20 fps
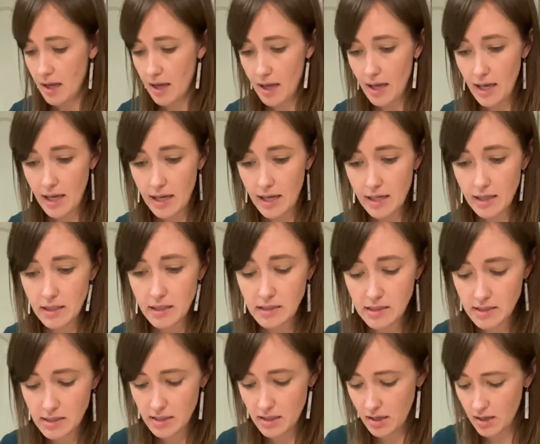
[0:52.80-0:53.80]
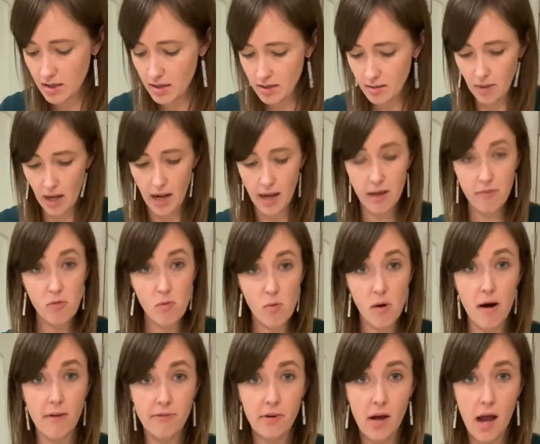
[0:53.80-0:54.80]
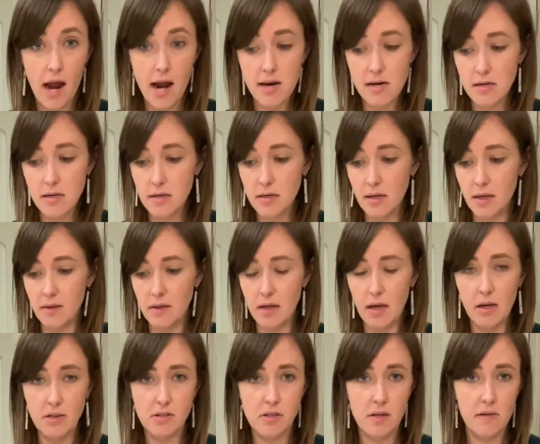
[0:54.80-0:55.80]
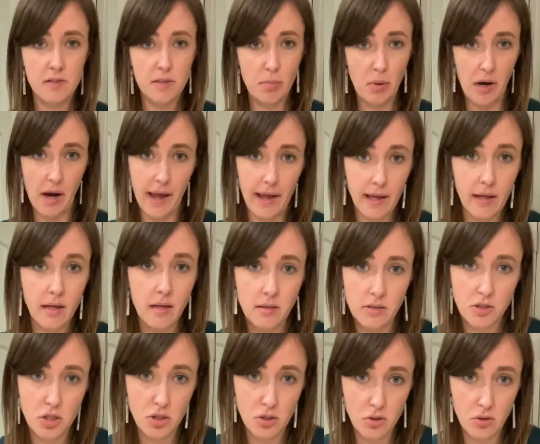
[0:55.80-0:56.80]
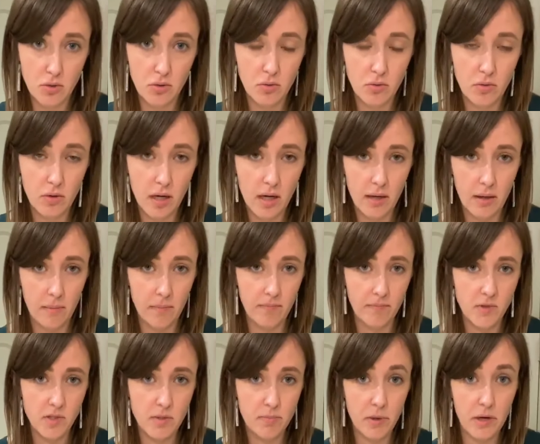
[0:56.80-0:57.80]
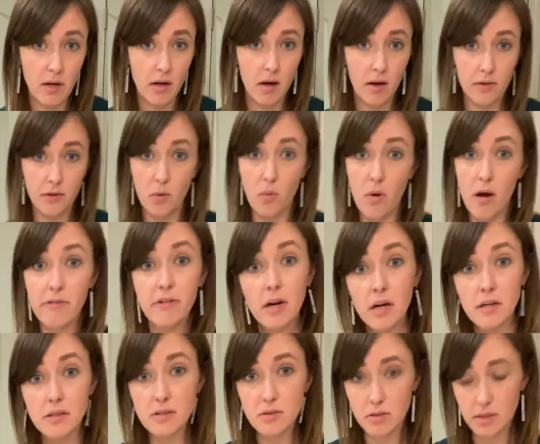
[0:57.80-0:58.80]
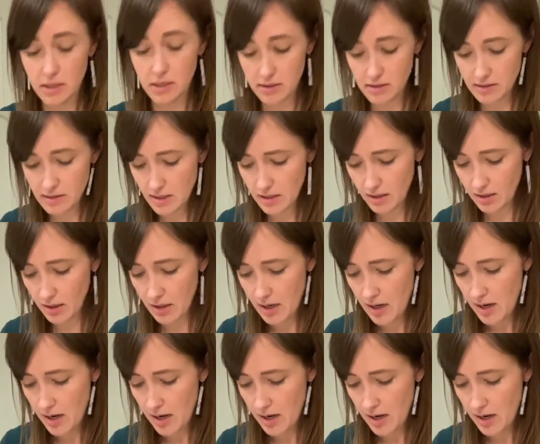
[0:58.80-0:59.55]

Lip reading: And I have a waffle iron, and then I also have spray to spray it on the waffle iron so it doesn't stick.